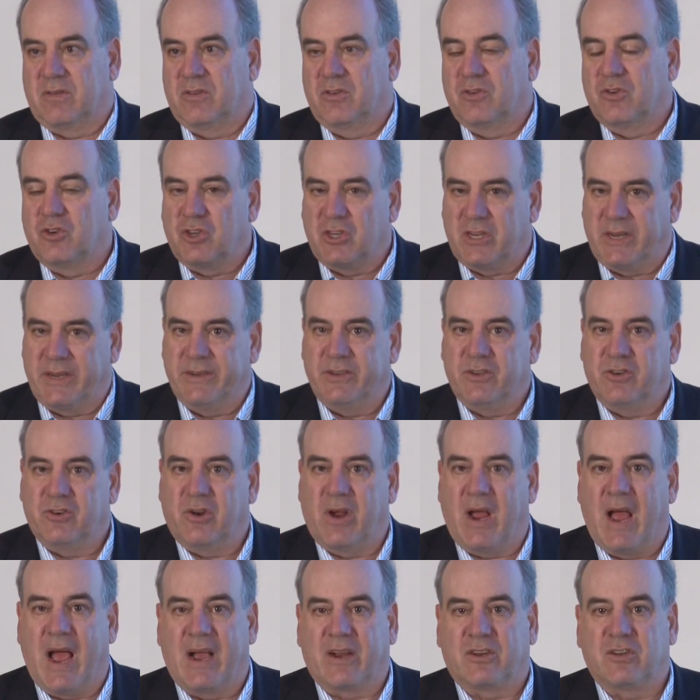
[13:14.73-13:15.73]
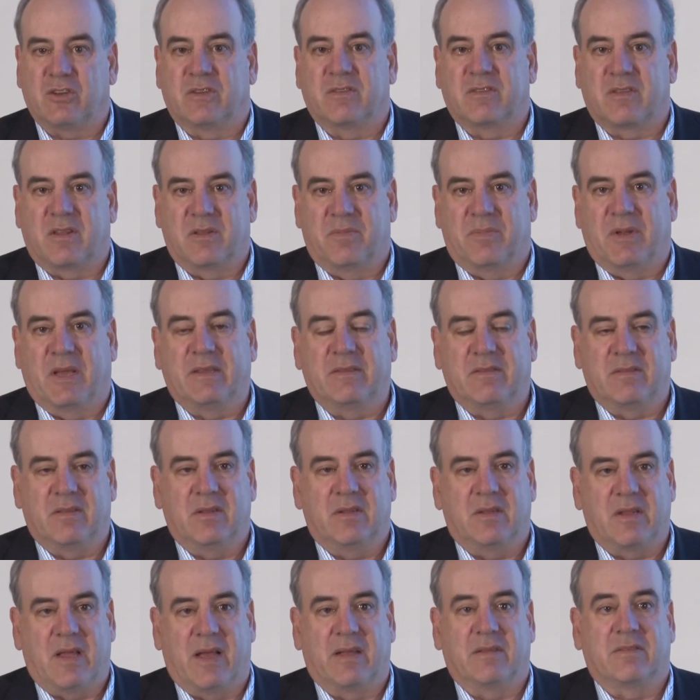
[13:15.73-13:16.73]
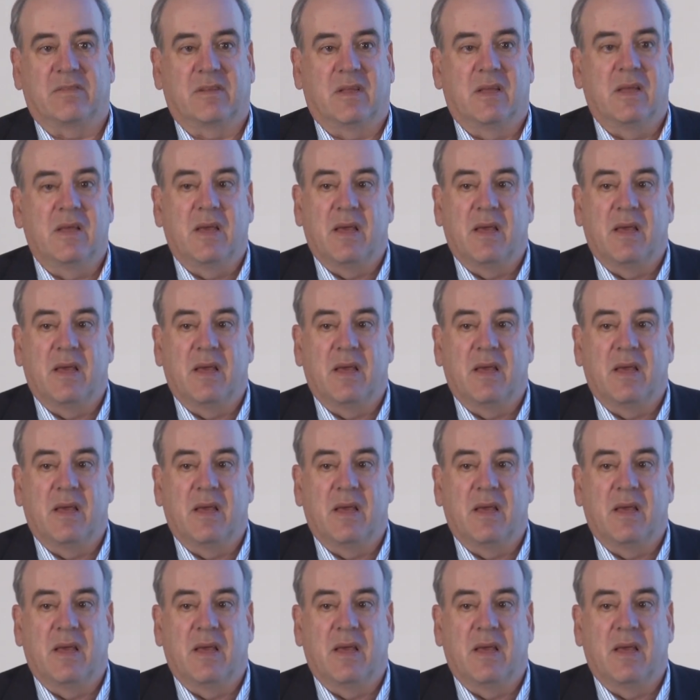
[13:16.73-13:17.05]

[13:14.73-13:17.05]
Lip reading: you change your actions on the basis of the test,